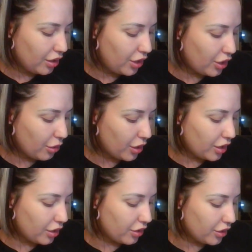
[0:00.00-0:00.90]
You know, and
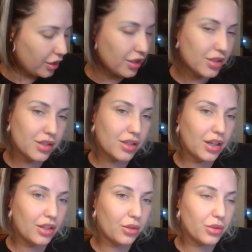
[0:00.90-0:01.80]
another thing is that
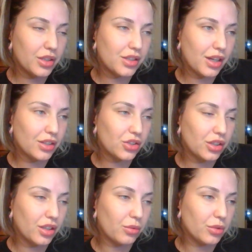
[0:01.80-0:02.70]
I know that it's
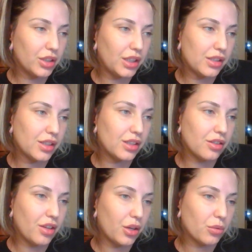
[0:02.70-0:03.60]
actually like really easy
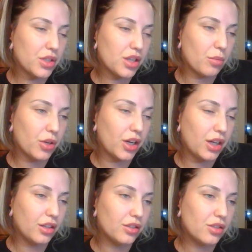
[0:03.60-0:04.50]
to like
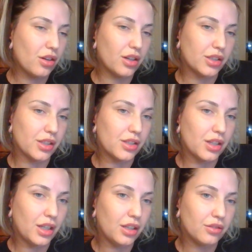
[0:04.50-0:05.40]
reciprocate
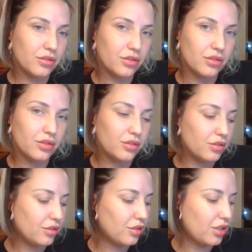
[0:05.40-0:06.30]
toxicity
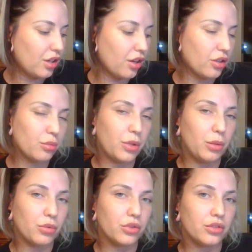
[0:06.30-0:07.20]
to other
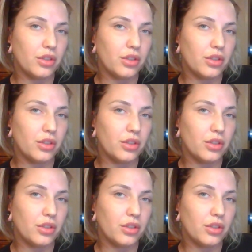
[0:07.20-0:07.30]
people.